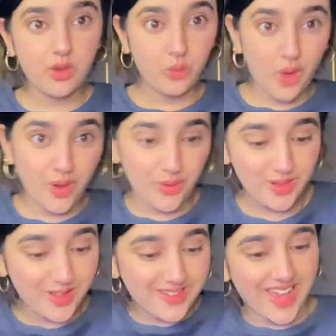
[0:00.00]
Whoa,
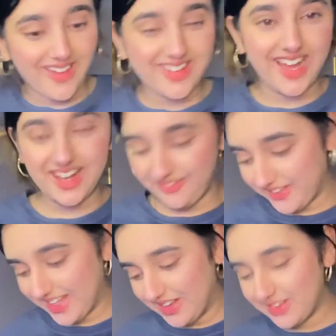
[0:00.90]
look how
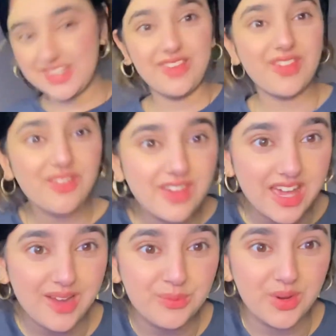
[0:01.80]
colorful it looks even on
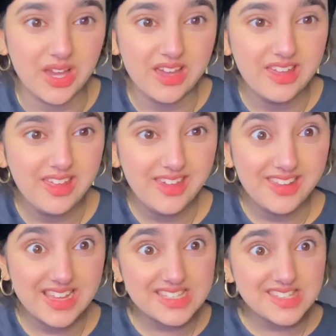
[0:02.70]
camera.
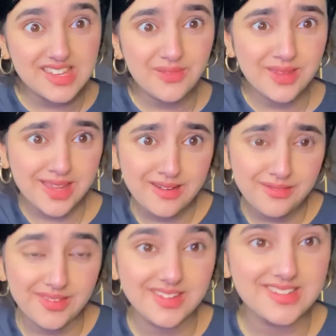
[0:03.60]
This is like without a
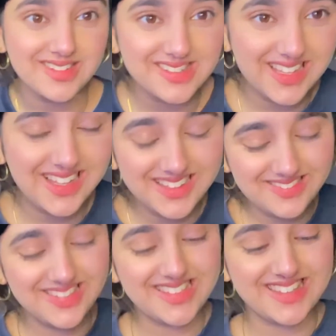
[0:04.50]
filter as well,
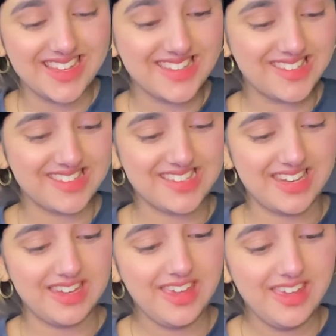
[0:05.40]
which is like so
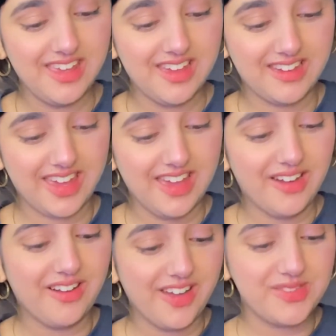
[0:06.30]
exciting. Okay,
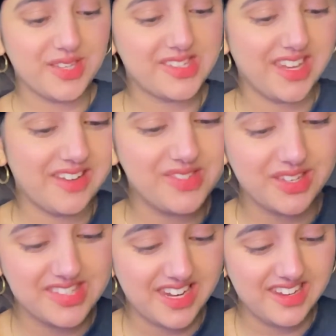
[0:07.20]
oh, I'm so
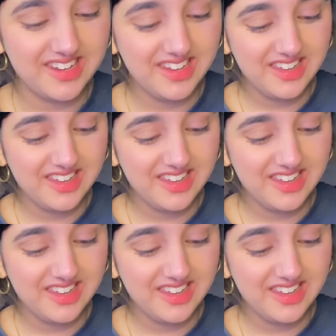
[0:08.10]
excited.